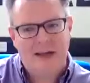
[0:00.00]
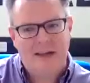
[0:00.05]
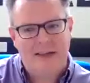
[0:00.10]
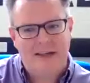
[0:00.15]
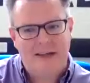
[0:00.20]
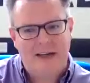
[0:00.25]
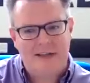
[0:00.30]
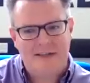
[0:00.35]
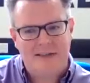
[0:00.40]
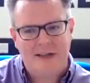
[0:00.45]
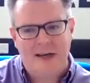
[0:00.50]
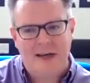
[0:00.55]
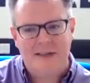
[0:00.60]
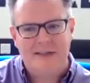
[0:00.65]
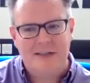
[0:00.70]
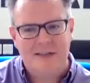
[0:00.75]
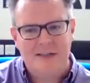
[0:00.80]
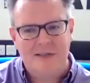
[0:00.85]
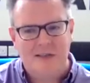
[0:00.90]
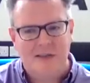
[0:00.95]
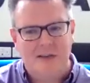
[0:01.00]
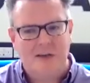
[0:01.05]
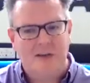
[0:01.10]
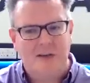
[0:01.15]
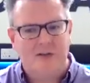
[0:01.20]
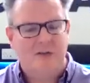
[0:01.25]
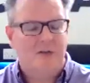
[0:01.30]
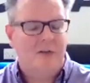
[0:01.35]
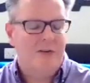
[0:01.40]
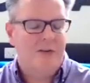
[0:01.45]
I think that ties into the
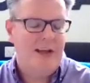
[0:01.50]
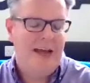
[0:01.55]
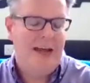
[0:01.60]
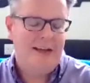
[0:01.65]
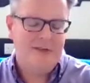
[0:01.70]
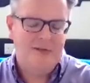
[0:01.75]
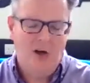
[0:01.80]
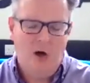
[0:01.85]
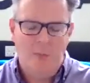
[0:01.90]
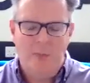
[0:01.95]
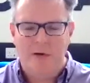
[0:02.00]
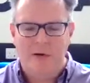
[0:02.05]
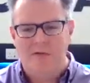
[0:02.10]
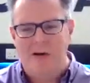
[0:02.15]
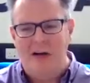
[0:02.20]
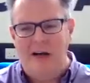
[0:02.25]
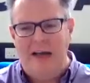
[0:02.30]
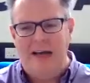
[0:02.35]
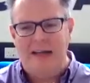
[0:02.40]
sort of next topic, really.